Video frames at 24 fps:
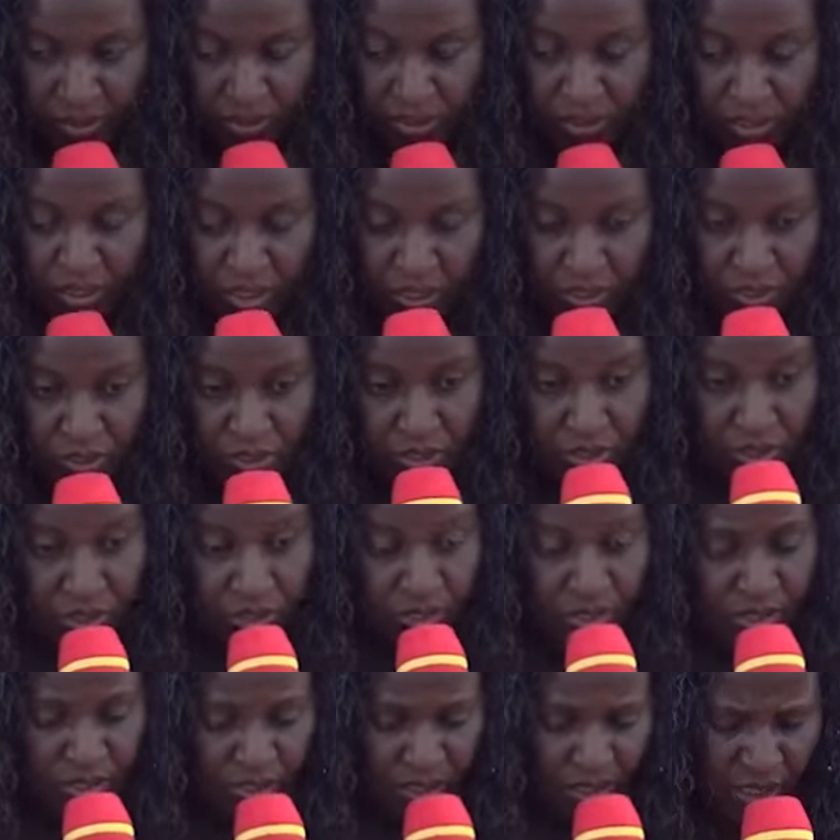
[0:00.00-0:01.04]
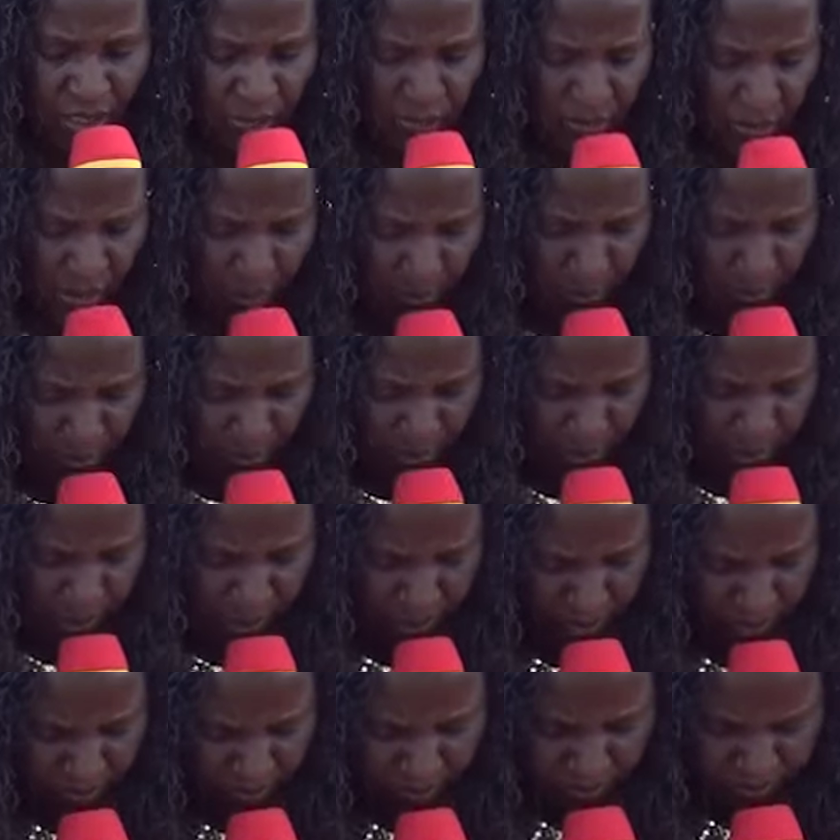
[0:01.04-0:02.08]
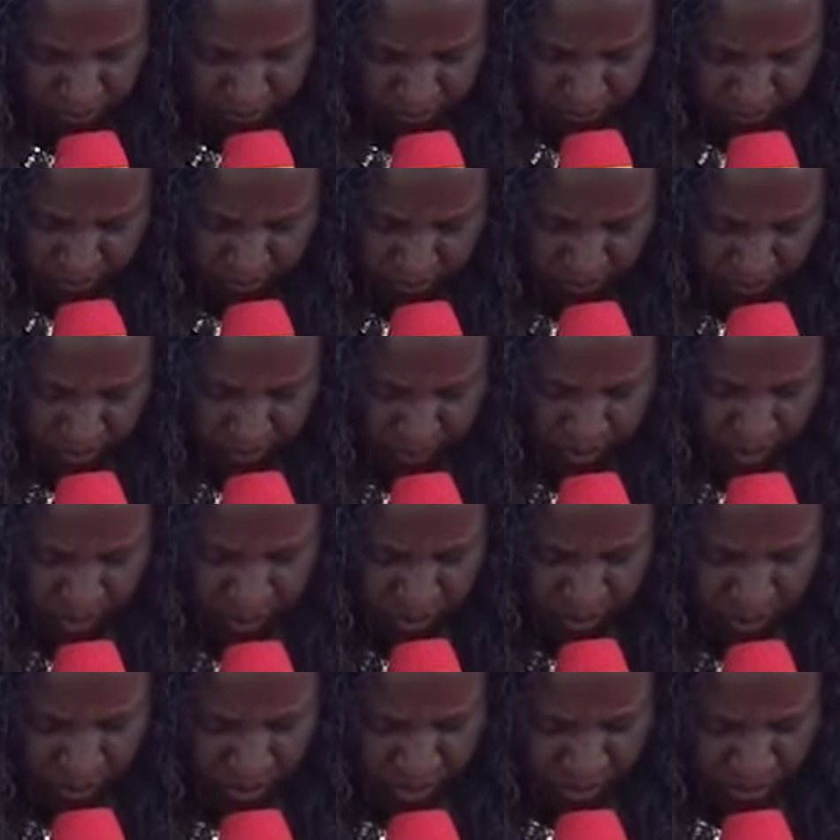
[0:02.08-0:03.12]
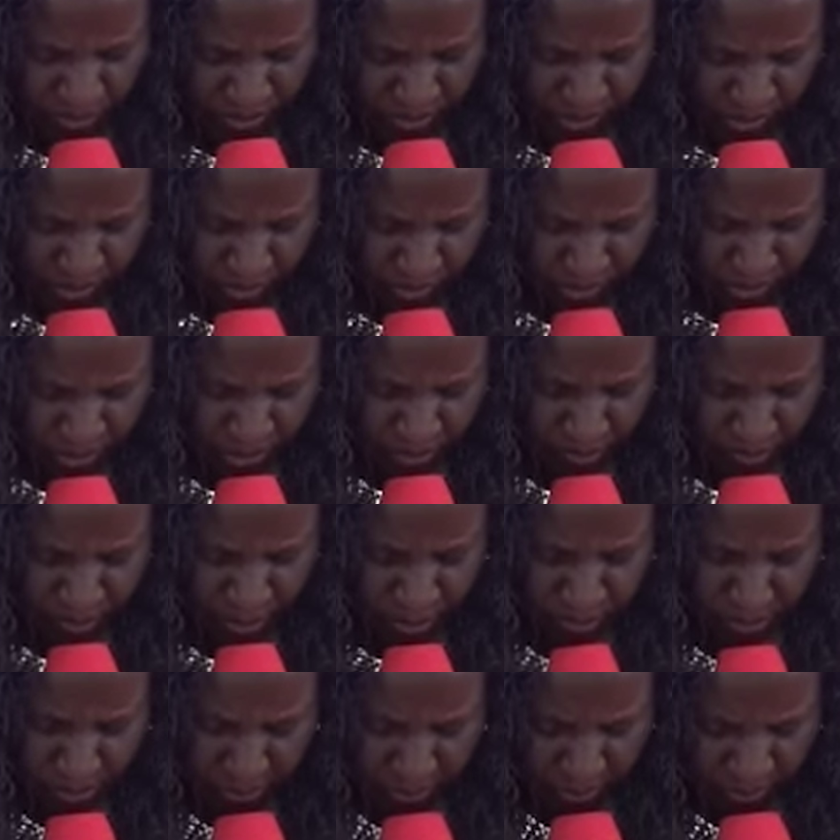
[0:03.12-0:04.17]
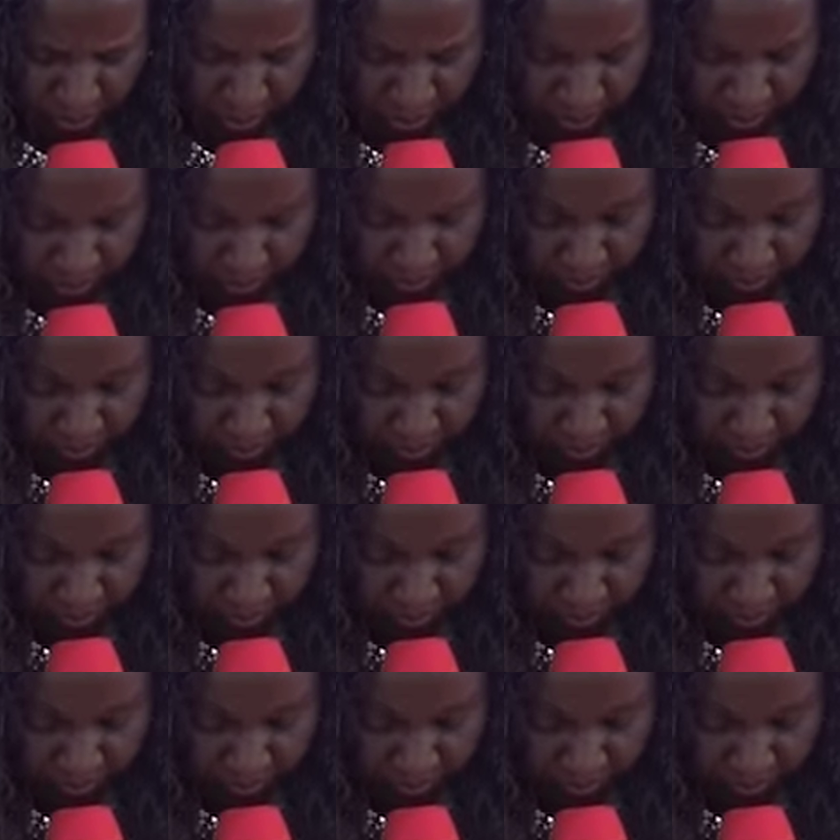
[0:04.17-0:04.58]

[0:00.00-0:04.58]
In Jesus' name we pray. In Jesus' name we pray.